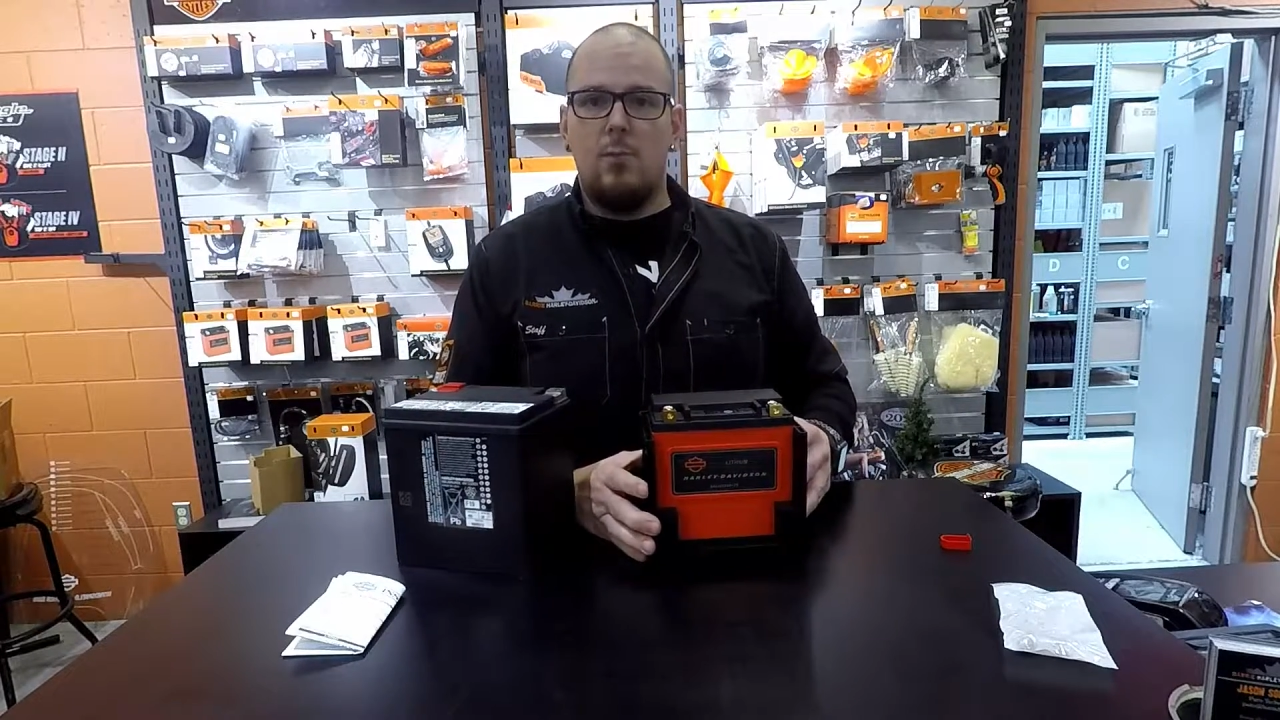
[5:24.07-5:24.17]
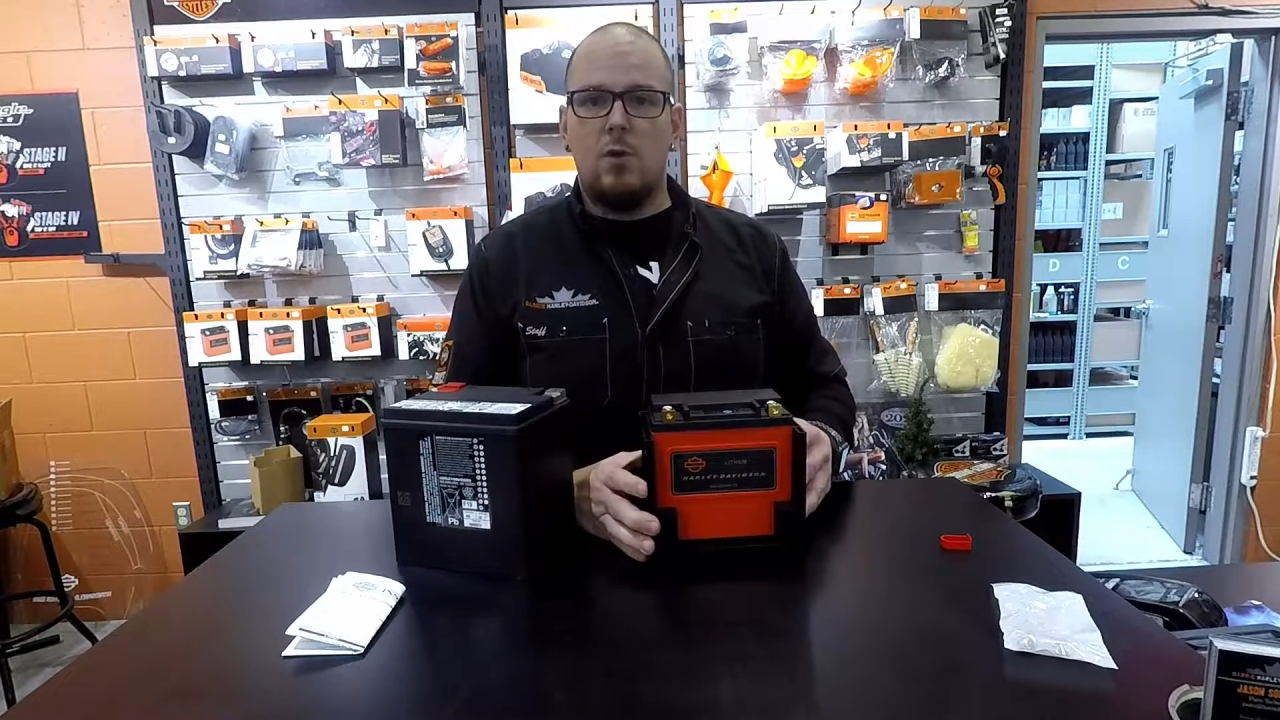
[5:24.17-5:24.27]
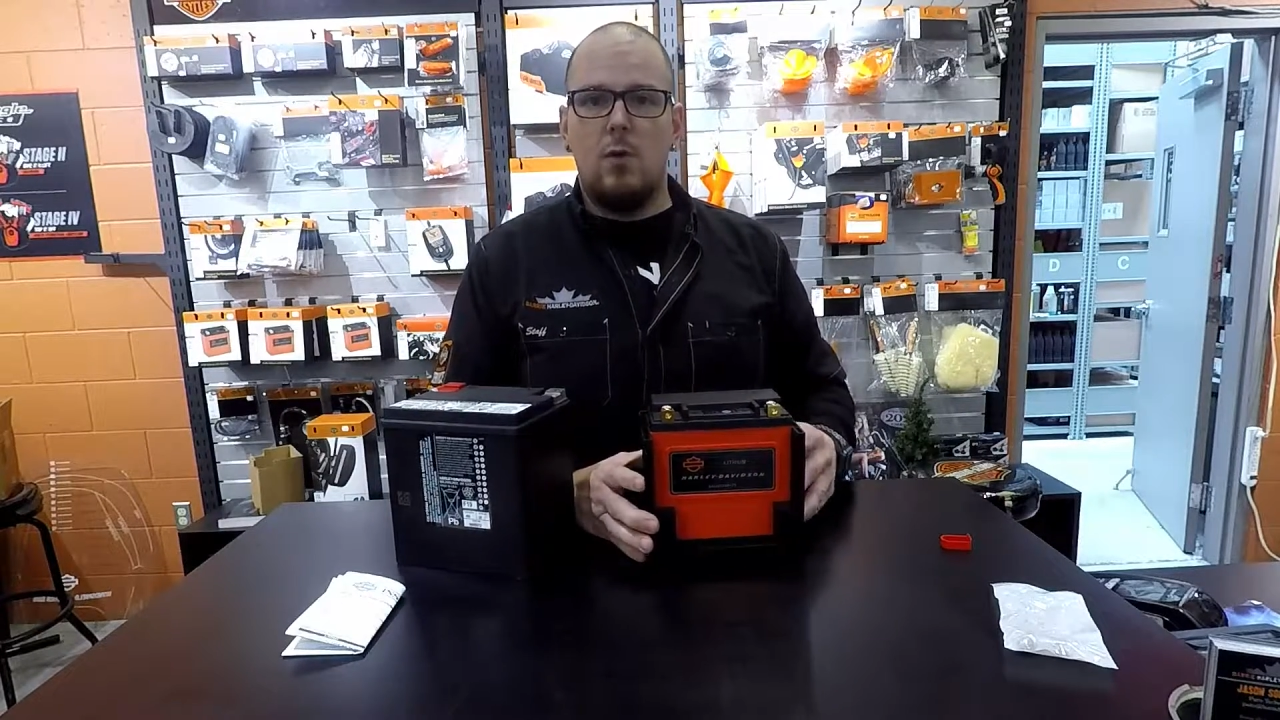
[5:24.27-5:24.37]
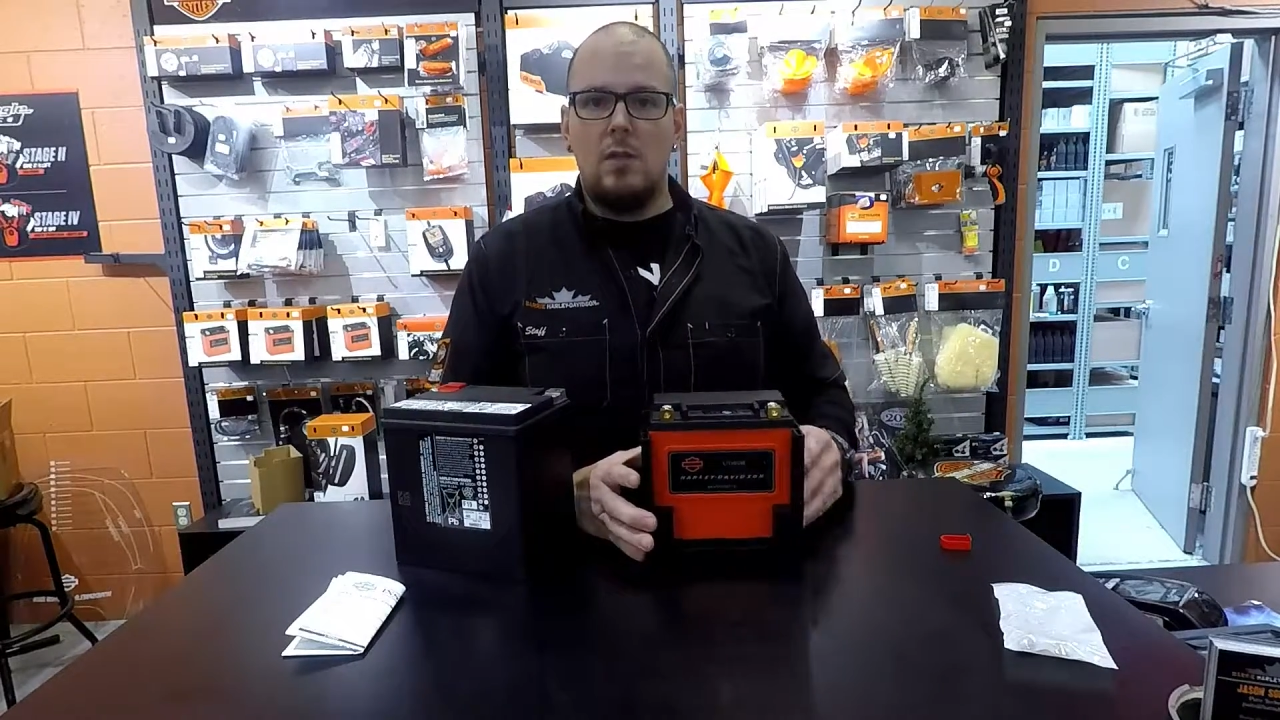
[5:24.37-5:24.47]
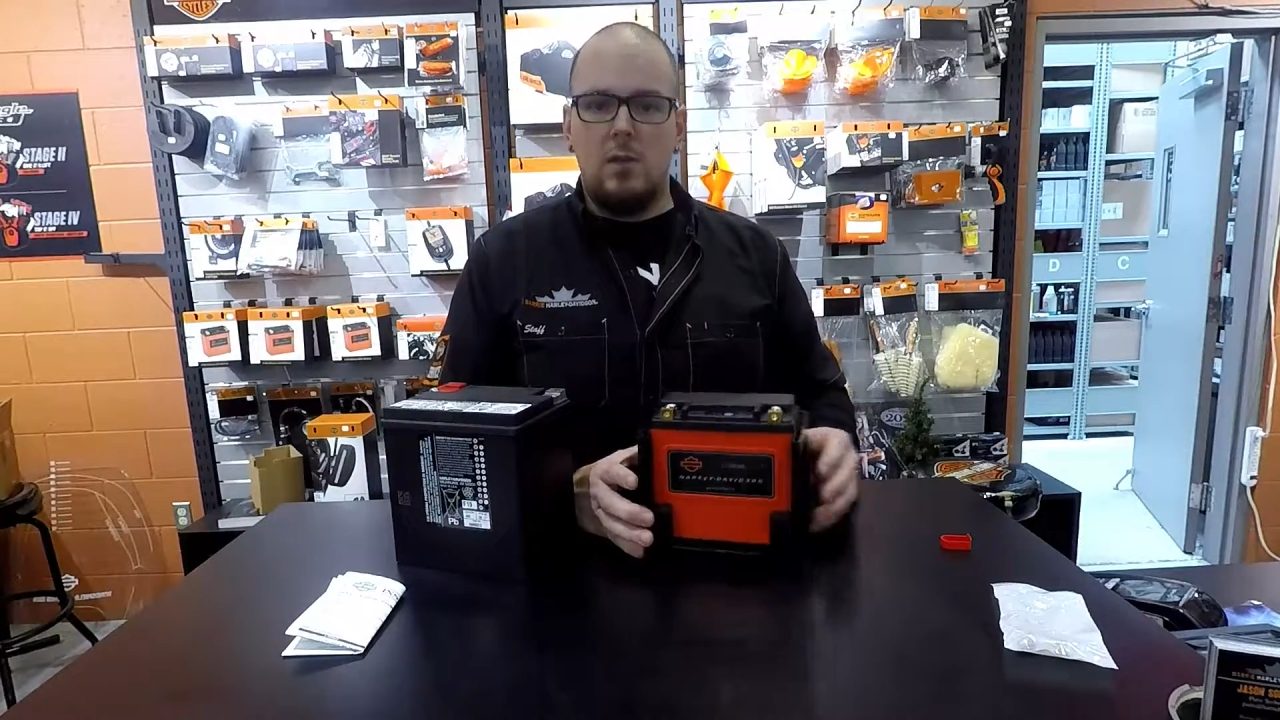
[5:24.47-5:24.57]
but
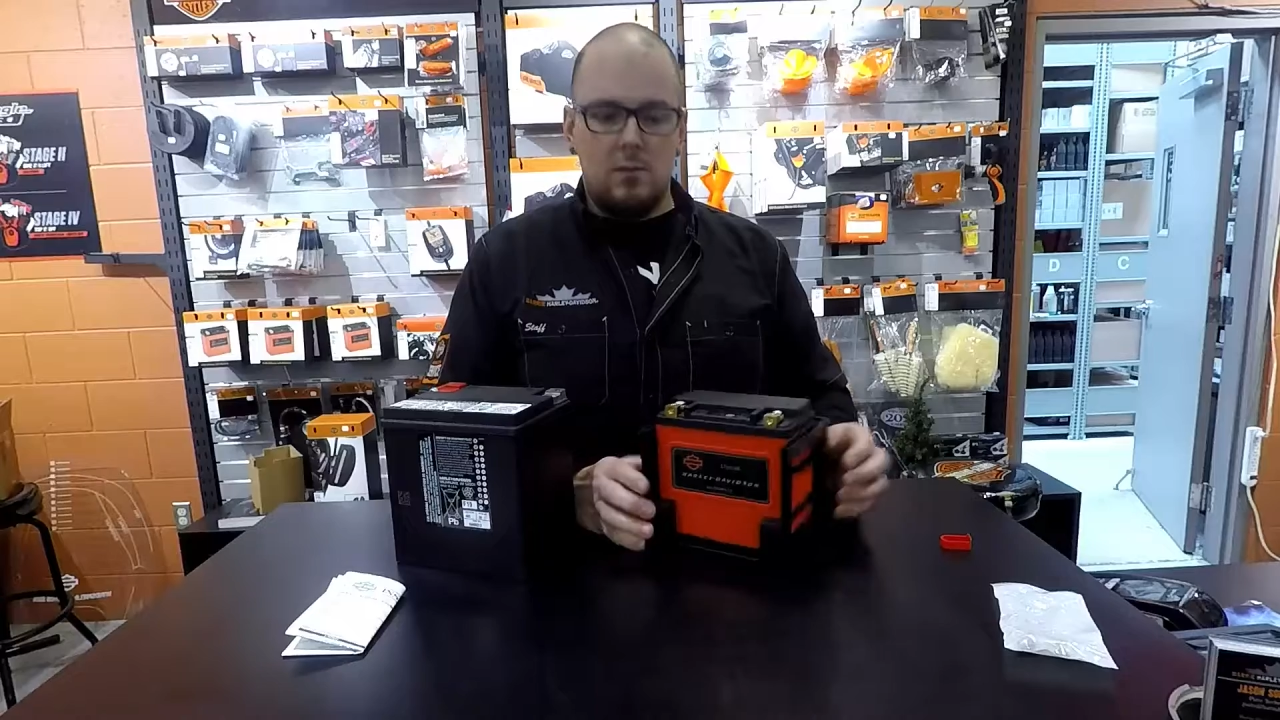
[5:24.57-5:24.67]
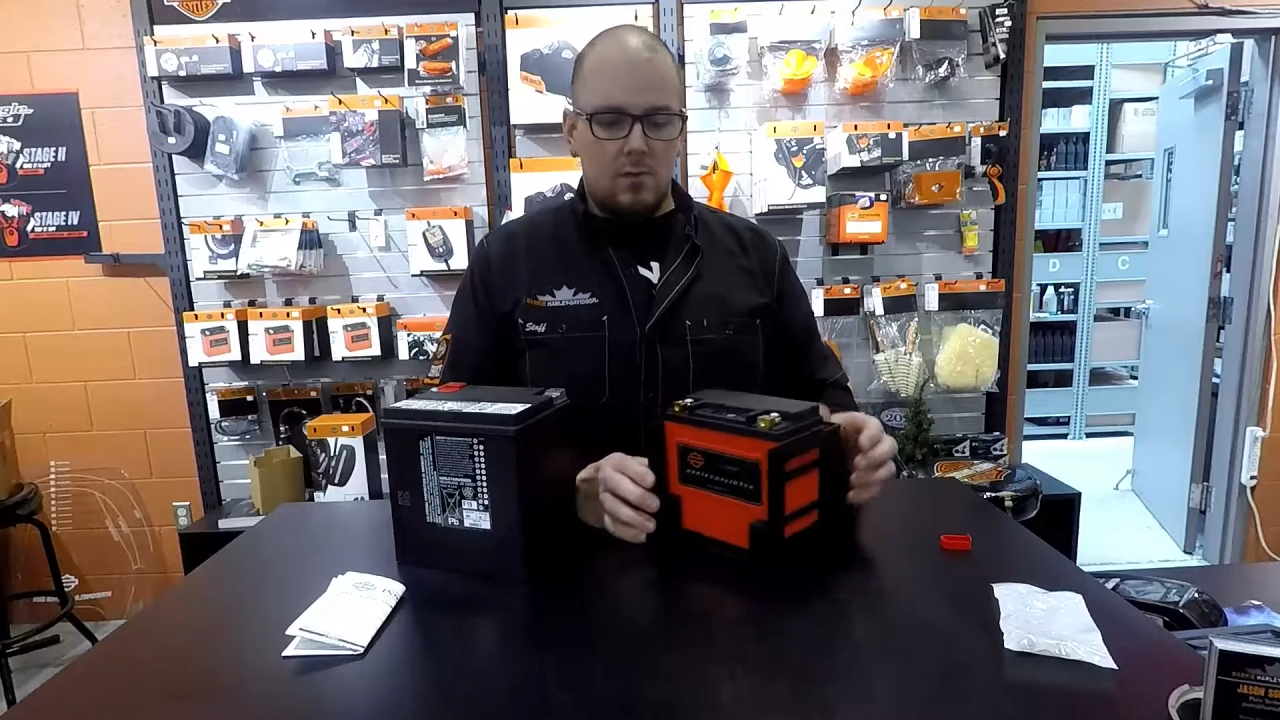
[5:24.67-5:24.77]
great things